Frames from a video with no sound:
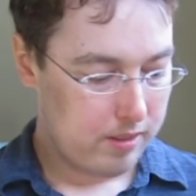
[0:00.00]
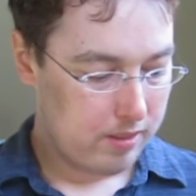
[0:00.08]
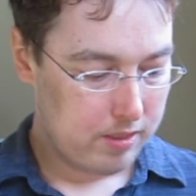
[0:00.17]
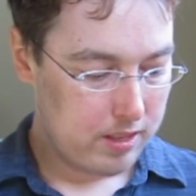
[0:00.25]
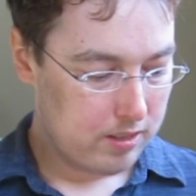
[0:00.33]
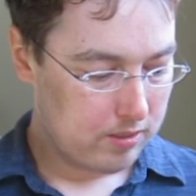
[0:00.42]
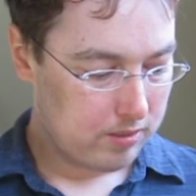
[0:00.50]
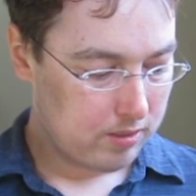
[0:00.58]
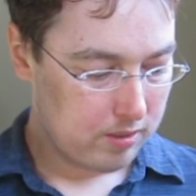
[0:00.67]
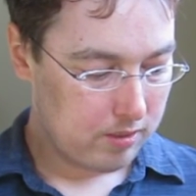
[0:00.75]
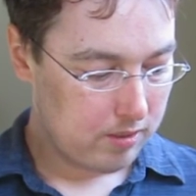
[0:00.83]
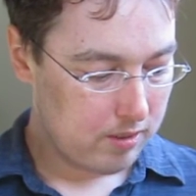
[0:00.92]

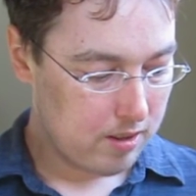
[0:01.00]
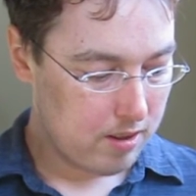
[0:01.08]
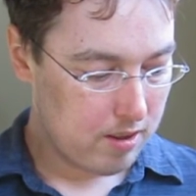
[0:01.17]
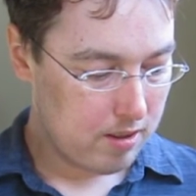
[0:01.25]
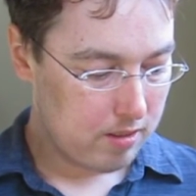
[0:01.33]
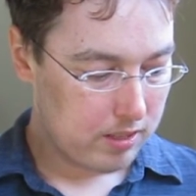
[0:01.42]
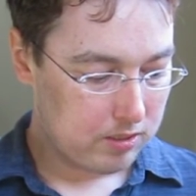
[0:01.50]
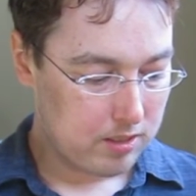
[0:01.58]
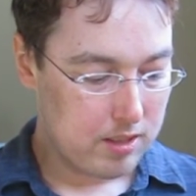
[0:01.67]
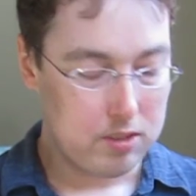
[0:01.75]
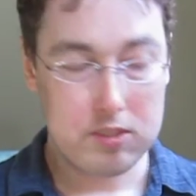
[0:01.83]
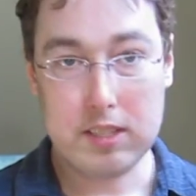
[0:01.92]
There's
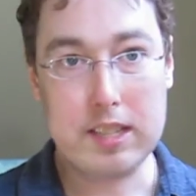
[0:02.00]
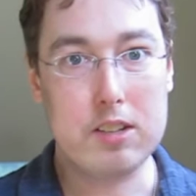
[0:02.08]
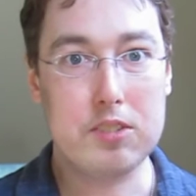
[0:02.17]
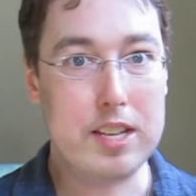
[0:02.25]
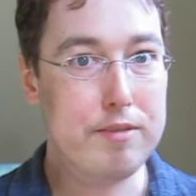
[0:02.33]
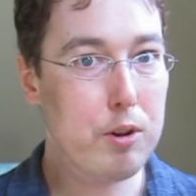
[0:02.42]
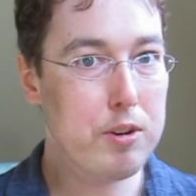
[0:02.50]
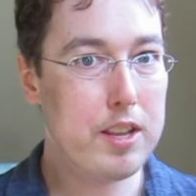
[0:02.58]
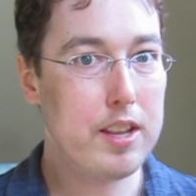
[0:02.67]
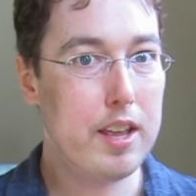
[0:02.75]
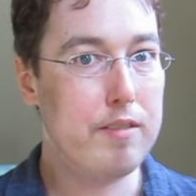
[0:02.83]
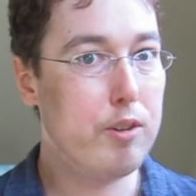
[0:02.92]

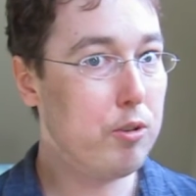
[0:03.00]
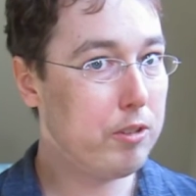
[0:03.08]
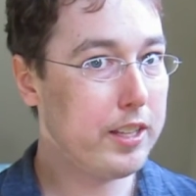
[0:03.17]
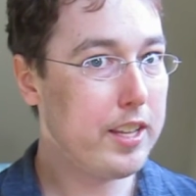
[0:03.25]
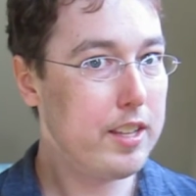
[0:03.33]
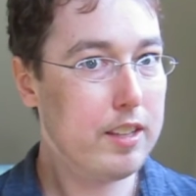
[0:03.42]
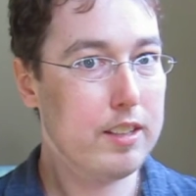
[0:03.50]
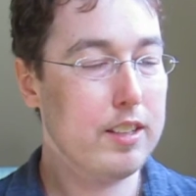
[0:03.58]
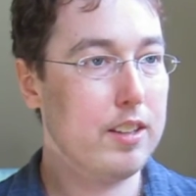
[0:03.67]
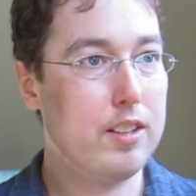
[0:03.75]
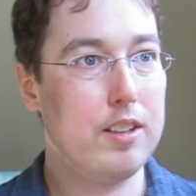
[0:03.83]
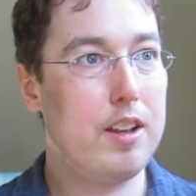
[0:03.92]
e-voting and vote rigging.
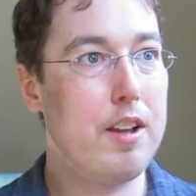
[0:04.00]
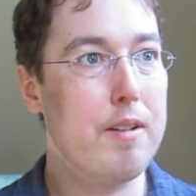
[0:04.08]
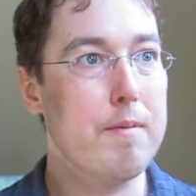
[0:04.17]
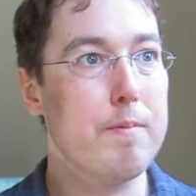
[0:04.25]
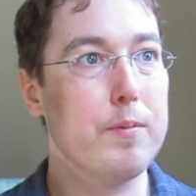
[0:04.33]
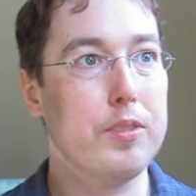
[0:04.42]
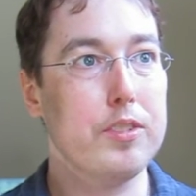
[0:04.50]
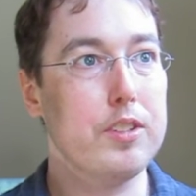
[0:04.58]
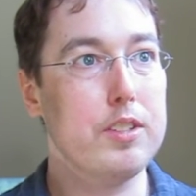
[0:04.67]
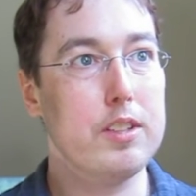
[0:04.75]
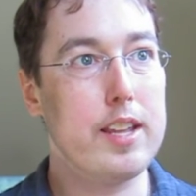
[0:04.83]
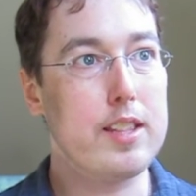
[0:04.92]

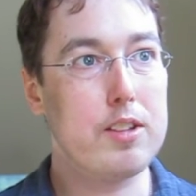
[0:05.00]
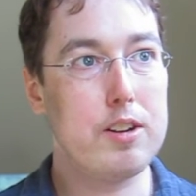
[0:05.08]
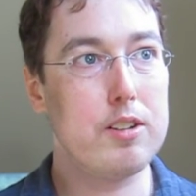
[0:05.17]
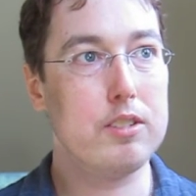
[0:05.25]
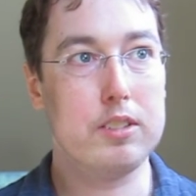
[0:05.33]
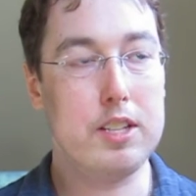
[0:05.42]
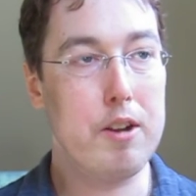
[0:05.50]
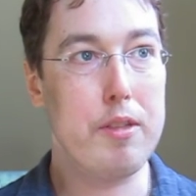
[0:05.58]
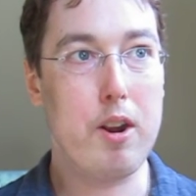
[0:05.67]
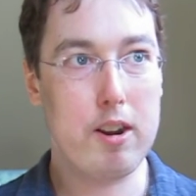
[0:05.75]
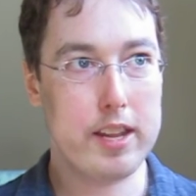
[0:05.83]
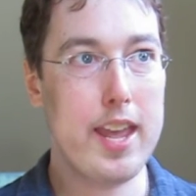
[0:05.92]
There
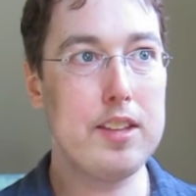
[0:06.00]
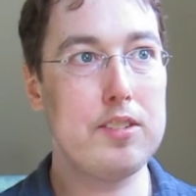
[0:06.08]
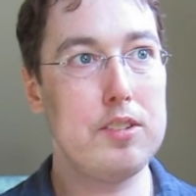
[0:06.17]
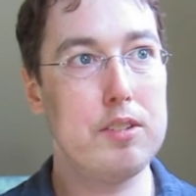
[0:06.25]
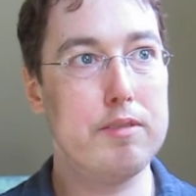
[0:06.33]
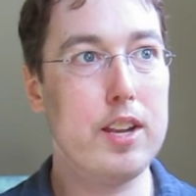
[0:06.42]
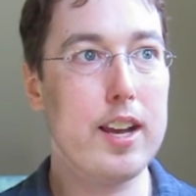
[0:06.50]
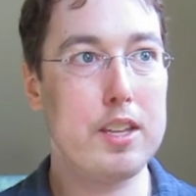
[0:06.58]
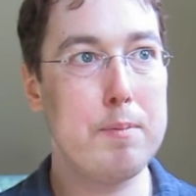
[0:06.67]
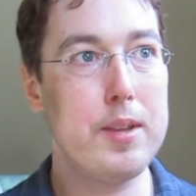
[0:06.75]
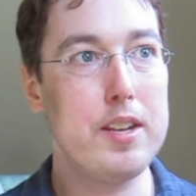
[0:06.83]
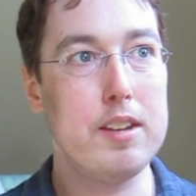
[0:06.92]
are cases of
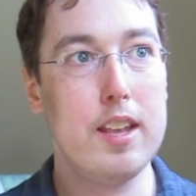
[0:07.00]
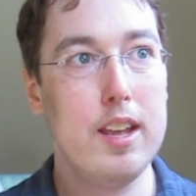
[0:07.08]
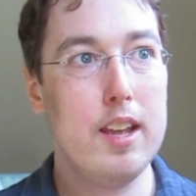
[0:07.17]
documented,